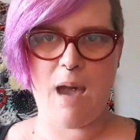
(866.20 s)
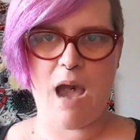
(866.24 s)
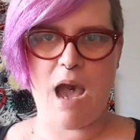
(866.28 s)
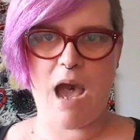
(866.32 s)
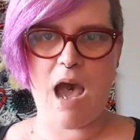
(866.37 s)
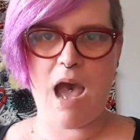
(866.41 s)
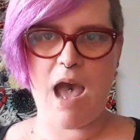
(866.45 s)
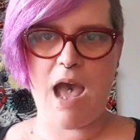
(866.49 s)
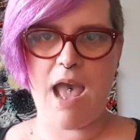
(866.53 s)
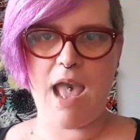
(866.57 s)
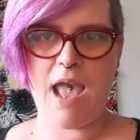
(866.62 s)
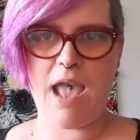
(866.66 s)

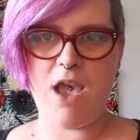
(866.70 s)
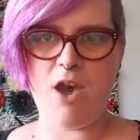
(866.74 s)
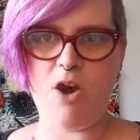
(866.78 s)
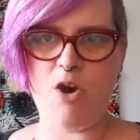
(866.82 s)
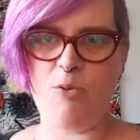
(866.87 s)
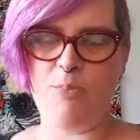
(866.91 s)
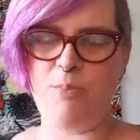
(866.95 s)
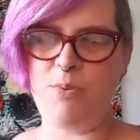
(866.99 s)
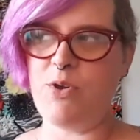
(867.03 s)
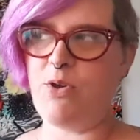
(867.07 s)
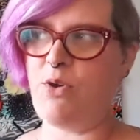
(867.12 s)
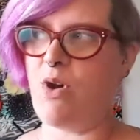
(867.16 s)
I
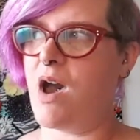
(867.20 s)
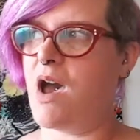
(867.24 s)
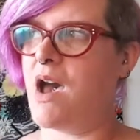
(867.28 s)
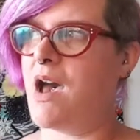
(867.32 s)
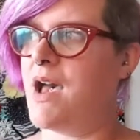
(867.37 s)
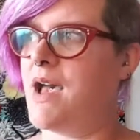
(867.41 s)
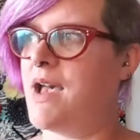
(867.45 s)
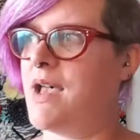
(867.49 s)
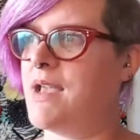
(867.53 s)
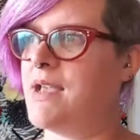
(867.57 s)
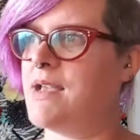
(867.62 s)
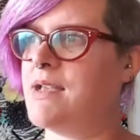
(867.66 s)
hope you
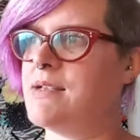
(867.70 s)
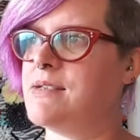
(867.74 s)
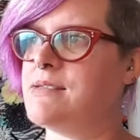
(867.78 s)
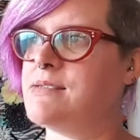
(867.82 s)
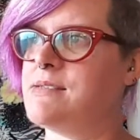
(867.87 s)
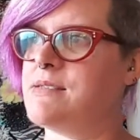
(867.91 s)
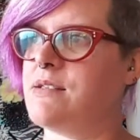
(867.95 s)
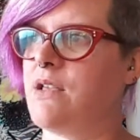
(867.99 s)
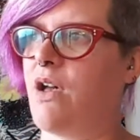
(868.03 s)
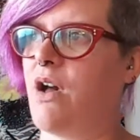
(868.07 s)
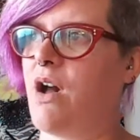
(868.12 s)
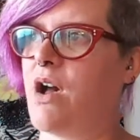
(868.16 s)

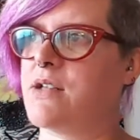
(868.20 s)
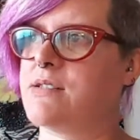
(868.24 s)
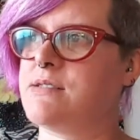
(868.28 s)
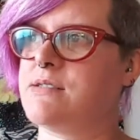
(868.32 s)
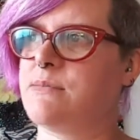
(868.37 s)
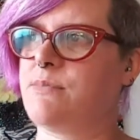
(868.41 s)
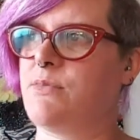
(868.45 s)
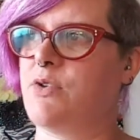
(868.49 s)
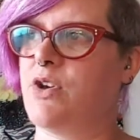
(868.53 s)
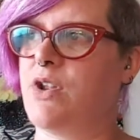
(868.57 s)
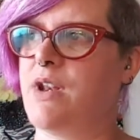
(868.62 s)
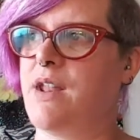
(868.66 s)
guys got
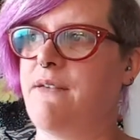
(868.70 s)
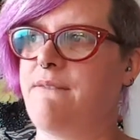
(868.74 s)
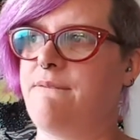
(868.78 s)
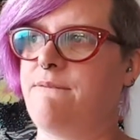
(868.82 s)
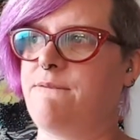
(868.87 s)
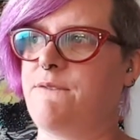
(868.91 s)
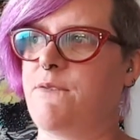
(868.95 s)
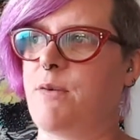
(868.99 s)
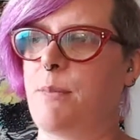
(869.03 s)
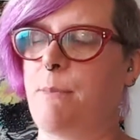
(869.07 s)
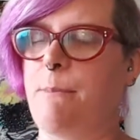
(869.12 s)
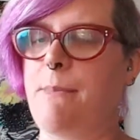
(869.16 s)
some good
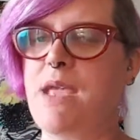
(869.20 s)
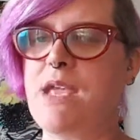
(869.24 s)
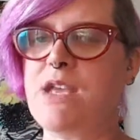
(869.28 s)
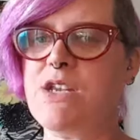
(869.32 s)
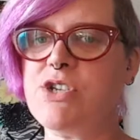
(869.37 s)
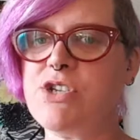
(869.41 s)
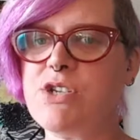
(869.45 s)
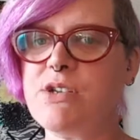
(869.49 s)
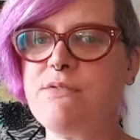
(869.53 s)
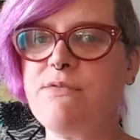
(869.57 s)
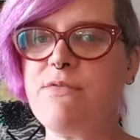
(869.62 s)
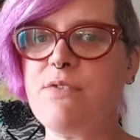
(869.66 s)

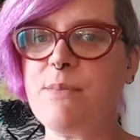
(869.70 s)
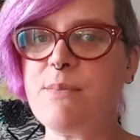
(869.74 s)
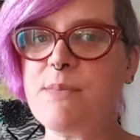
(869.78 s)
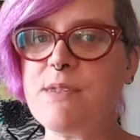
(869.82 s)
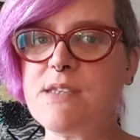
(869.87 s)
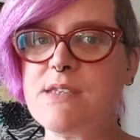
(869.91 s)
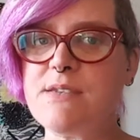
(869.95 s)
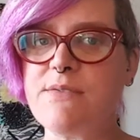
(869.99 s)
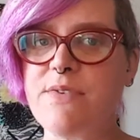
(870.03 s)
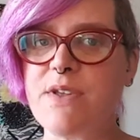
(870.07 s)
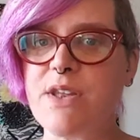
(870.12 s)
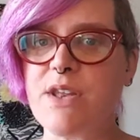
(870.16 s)
information from
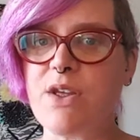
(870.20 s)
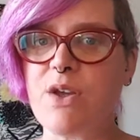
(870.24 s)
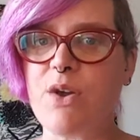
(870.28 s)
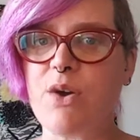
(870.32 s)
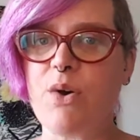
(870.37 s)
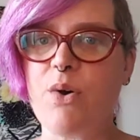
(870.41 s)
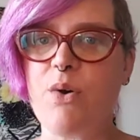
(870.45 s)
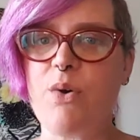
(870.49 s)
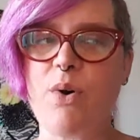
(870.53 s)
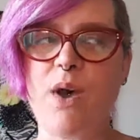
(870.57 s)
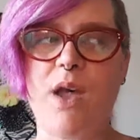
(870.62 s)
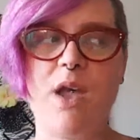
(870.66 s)
this
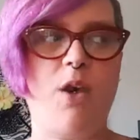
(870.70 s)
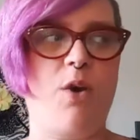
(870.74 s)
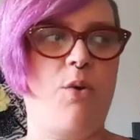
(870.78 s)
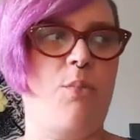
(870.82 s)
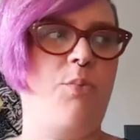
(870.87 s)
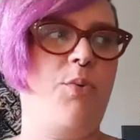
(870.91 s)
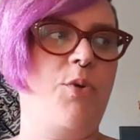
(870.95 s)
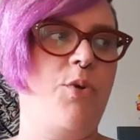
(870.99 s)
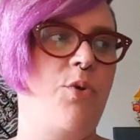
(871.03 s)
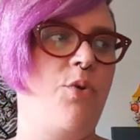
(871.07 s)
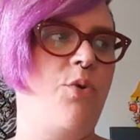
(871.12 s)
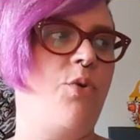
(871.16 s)
video. I
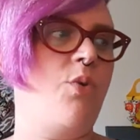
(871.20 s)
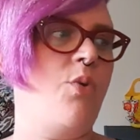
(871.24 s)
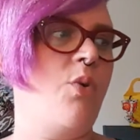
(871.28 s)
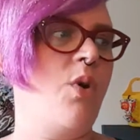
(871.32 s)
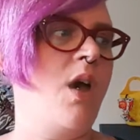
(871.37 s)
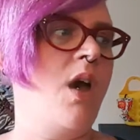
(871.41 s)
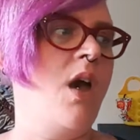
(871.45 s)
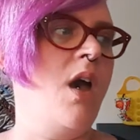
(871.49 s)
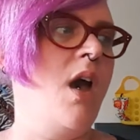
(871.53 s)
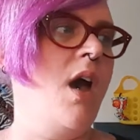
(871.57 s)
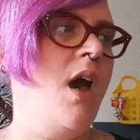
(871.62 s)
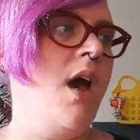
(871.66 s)
hope you
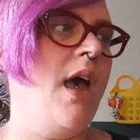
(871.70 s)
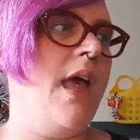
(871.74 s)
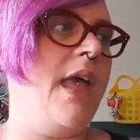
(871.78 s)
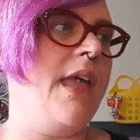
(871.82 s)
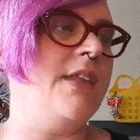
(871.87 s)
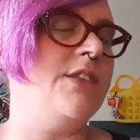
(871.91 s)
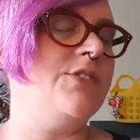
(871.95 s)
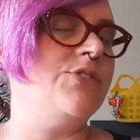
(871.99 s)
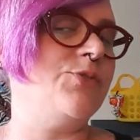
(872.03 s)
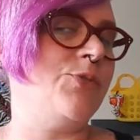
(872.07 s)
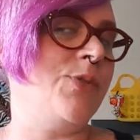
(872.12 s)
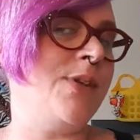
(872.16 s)

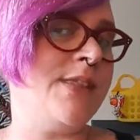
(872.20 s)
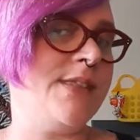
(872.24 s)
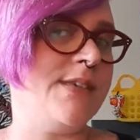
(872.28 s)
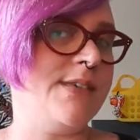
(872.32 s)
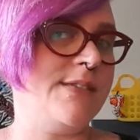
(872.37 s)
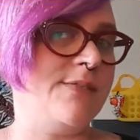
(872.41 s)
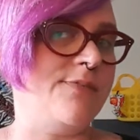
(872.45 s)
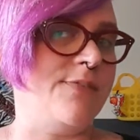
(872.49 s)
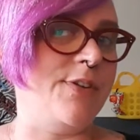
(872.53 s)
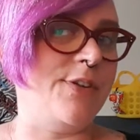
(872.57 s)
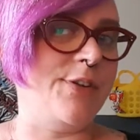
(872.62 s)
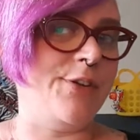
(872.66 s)
enjoyed
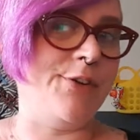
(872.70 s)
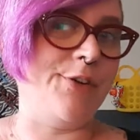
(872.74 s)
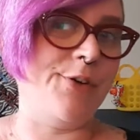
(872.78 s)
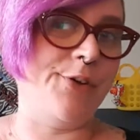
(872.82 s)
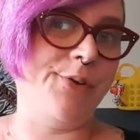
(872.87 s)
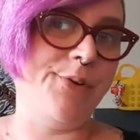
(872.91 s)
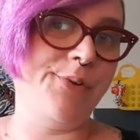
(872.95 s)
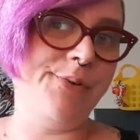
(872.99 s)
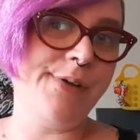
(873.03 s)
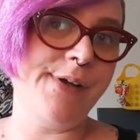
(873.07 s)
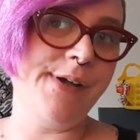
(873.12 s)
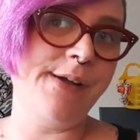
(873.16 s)
this
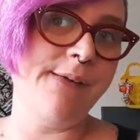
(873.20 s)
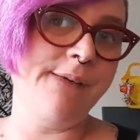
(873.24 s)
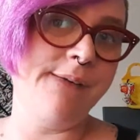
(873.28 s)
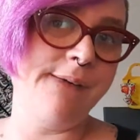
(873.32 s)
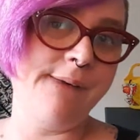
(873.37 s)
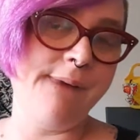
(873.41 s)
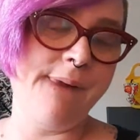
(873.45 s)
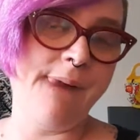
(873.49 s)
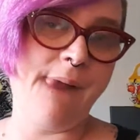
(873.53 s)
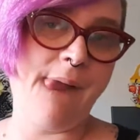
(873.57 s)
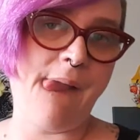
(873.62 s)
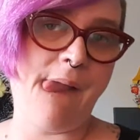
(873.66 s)
video.
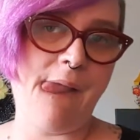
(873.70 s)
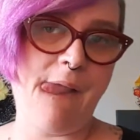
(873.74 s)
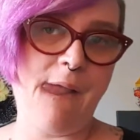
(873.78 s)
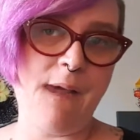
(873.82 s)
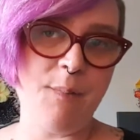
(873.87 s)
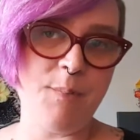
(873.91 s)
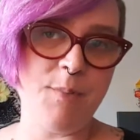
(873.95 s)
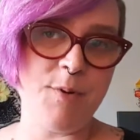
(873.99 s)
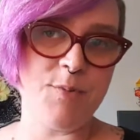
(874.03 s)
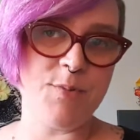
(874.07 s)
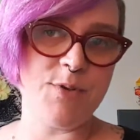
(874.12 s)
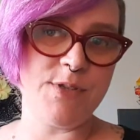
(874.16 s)
I
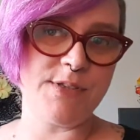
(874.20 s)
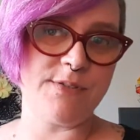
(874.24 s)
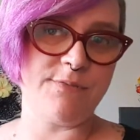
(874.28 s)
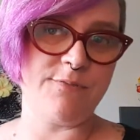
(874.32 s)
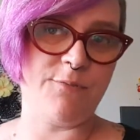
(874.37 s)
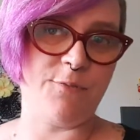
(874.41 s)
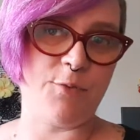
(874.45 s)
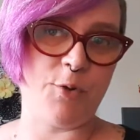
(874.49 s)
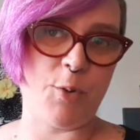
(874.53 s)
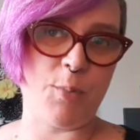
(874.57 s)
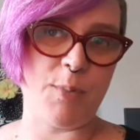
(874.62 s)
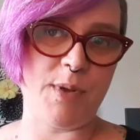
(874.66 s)
hope it was
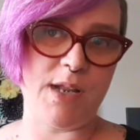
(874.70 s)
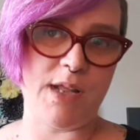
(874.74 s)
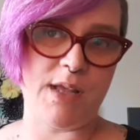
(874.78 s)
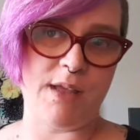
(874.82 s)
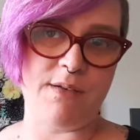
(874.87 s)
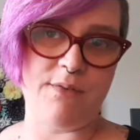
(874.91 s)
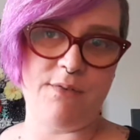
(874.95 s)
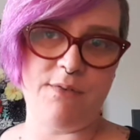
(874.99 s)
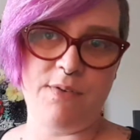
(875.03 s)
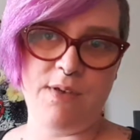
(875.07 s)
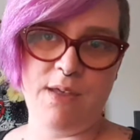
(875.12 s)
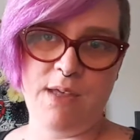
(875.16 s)

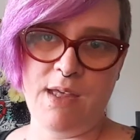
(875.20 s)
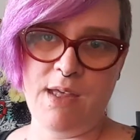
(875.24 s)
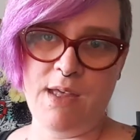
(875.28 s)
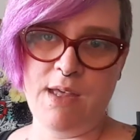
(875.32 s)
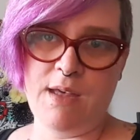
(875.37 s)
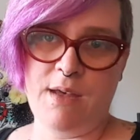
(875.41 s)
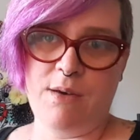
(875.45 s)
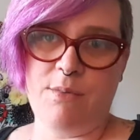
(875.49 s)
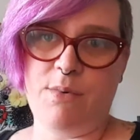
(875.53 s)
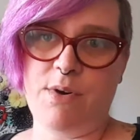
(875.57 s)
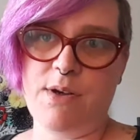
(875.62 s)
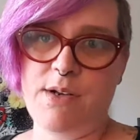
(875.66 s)
informative.
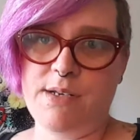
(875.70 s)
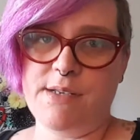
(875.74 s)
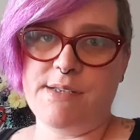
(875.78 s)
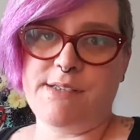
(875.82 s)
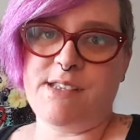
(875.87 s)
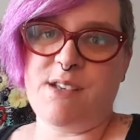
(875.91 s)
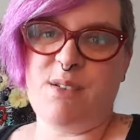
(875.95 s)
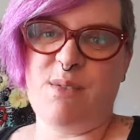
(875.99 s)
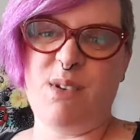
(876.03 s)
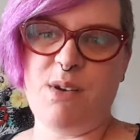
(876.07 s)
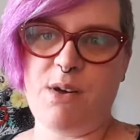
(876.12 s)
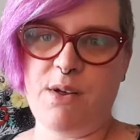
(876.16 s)
Wanted to
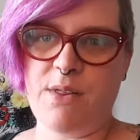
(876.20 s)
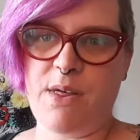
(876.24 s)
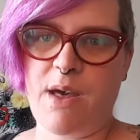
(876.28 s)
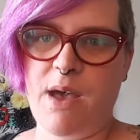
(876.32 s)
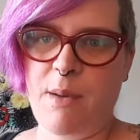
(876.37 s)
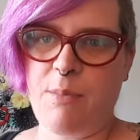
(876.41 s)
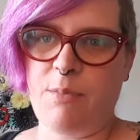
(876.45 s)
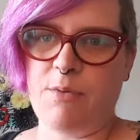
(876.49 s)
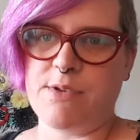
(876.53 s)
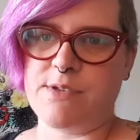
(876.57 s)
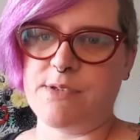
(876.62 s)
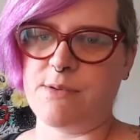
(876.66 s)
see what all the
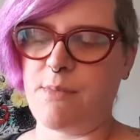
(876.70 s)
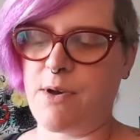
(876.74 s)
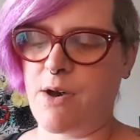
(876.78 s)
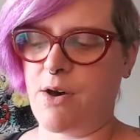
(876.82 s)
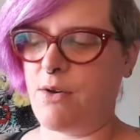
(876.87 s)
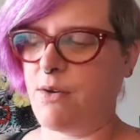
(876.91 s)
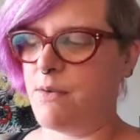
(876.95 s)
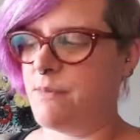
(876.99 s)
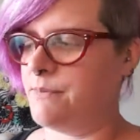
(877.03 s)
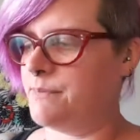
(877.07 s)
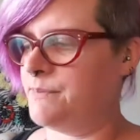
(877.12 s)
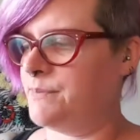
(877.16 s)
hype was
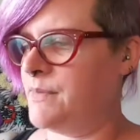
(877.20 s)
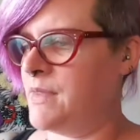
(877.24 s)
about.